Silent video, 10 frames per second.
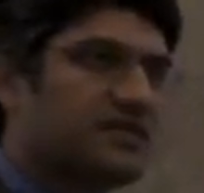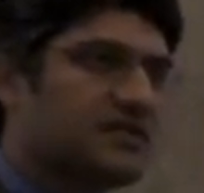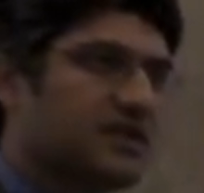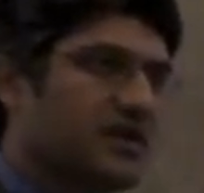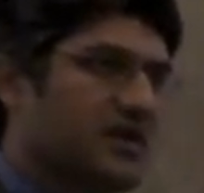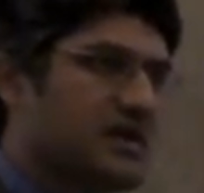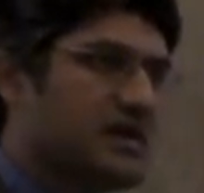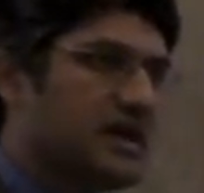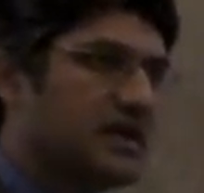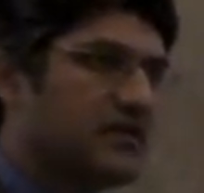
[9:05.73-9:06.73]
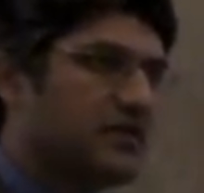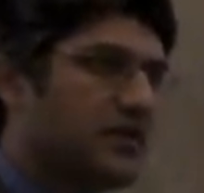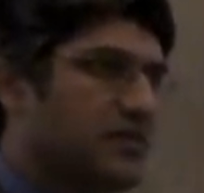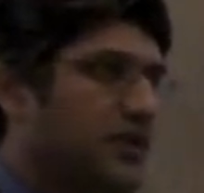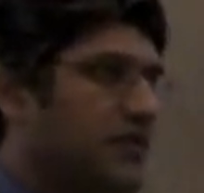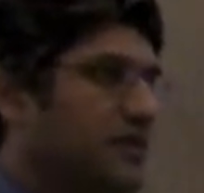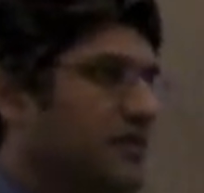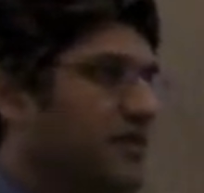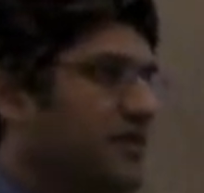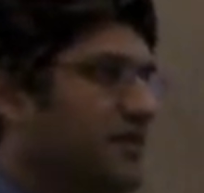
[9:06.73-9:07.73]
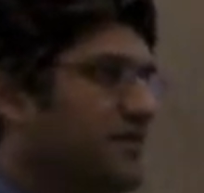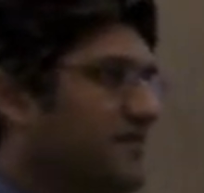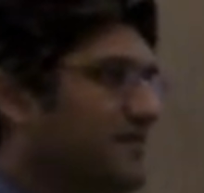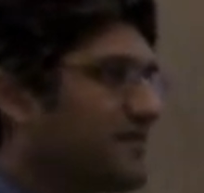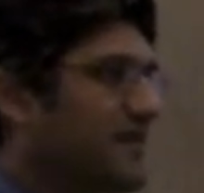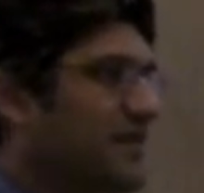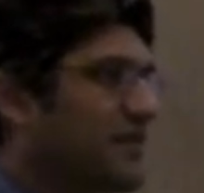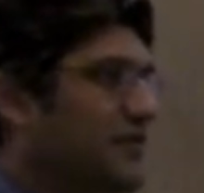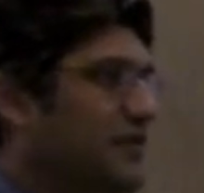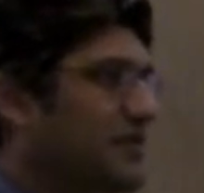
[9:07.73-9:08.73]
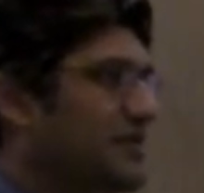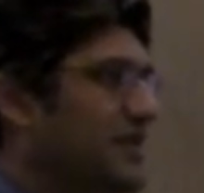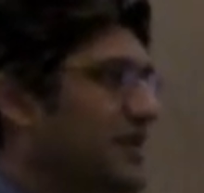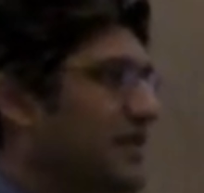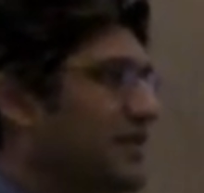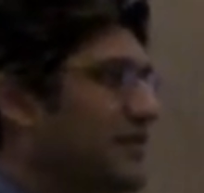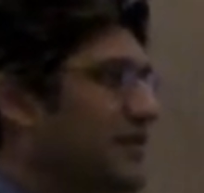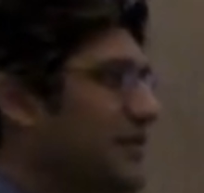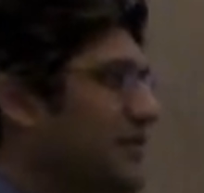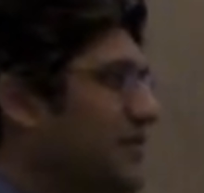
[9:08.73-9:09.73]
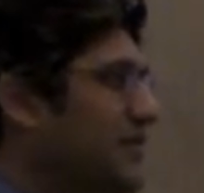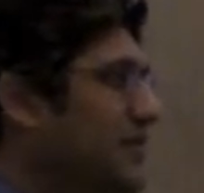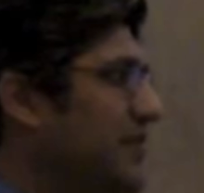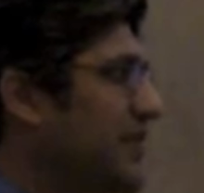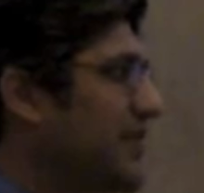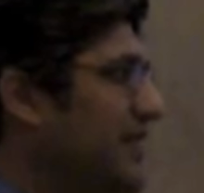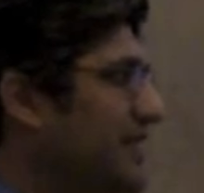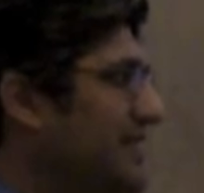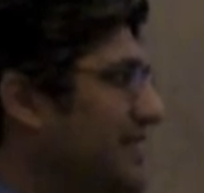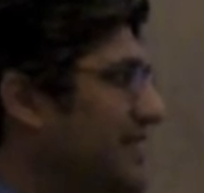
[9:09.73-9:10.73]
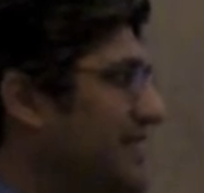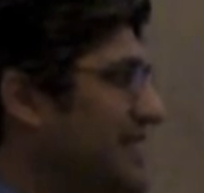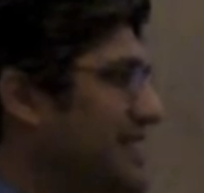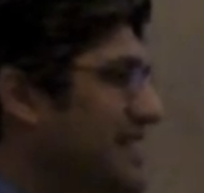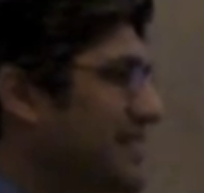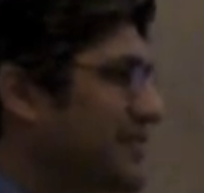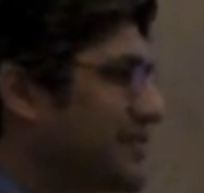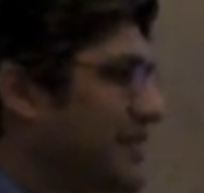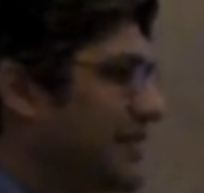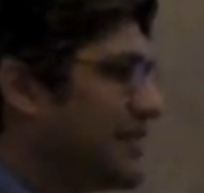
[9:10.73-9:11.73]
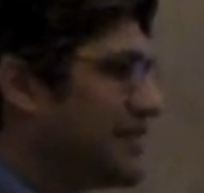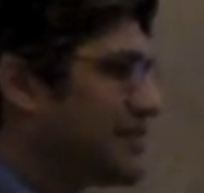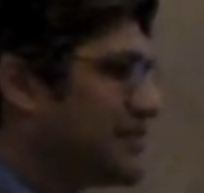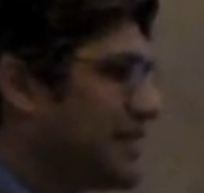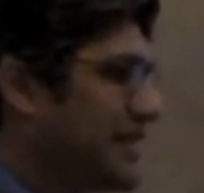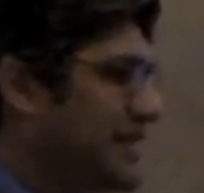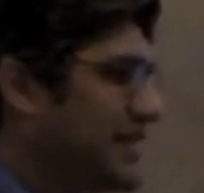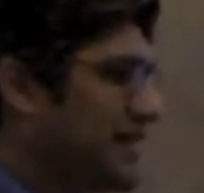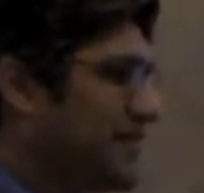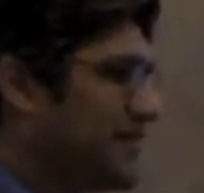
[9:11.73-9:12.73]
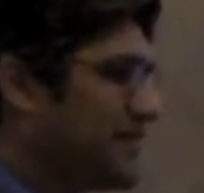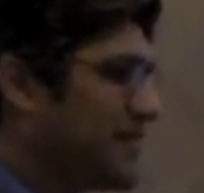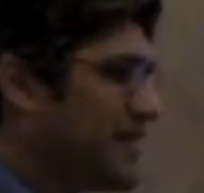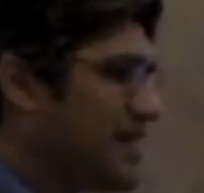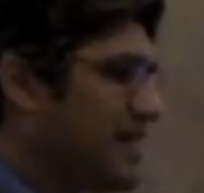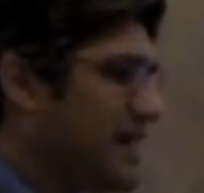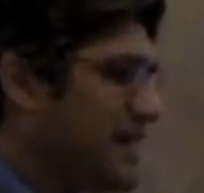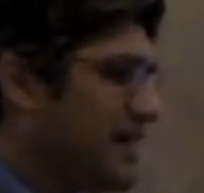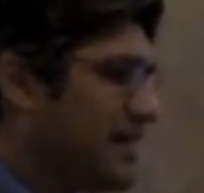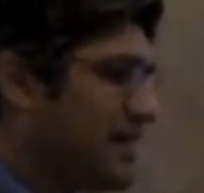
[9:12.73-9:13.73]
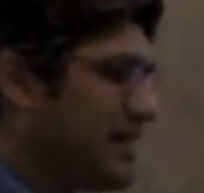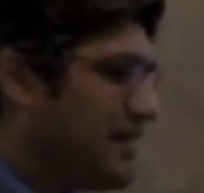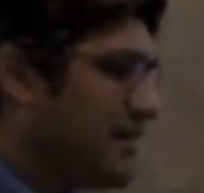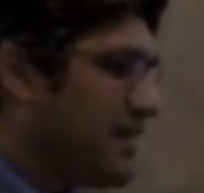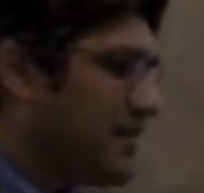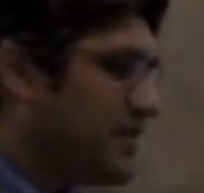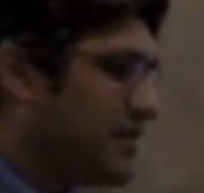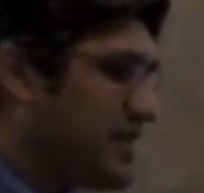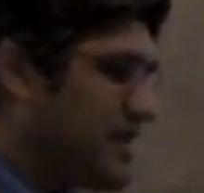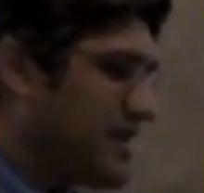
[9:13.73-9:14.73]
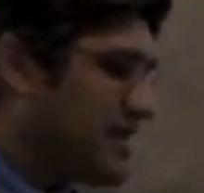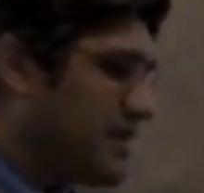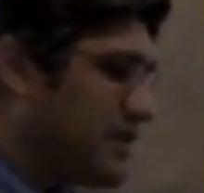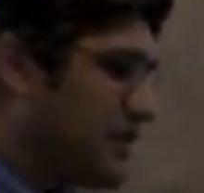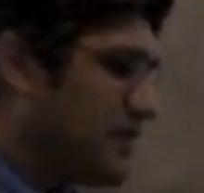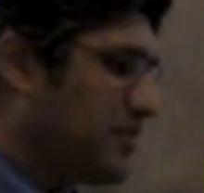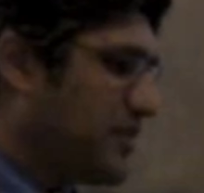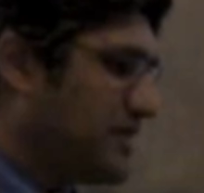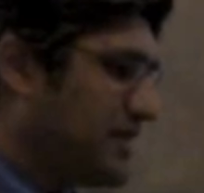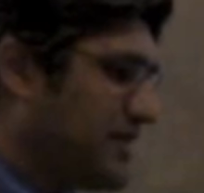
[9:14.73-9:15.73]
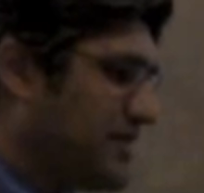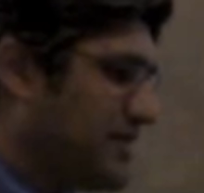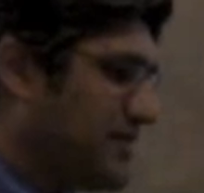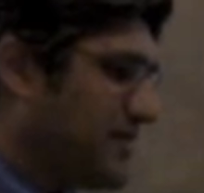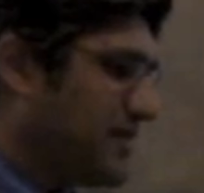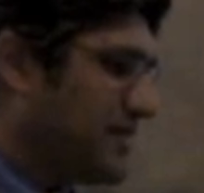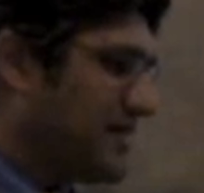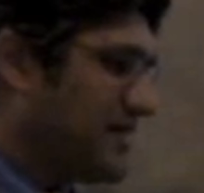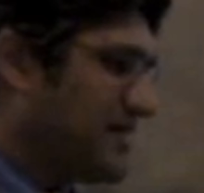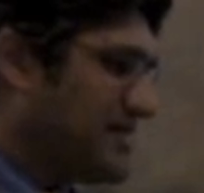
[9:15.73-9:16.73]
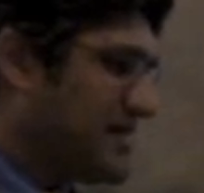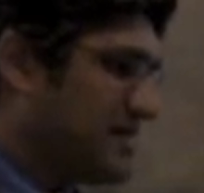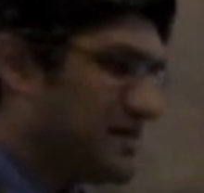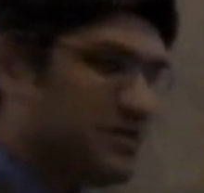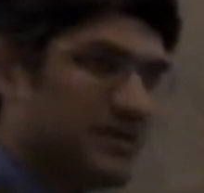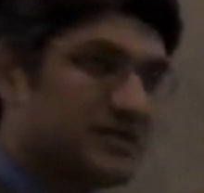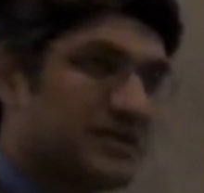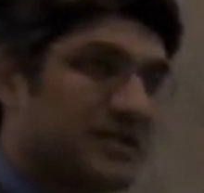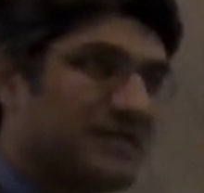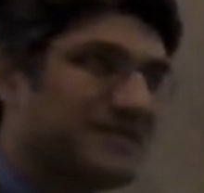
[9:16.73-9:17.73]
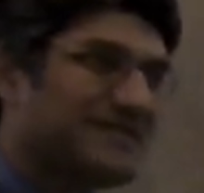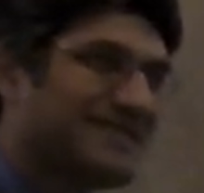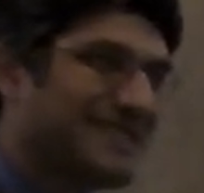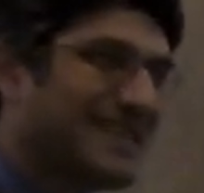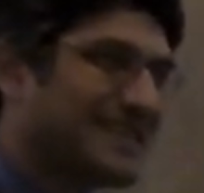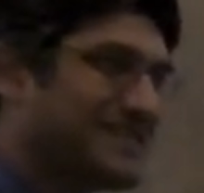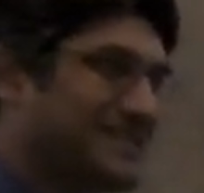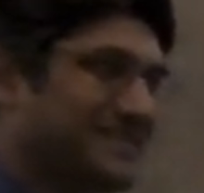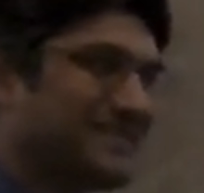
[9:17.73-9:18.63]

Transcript: And so I look forward to partnering with you. I look forward to seeing all of you hopefully tomorrow at the great lunch. And I'll wish a early birthday to Bill Senkin. Thanks.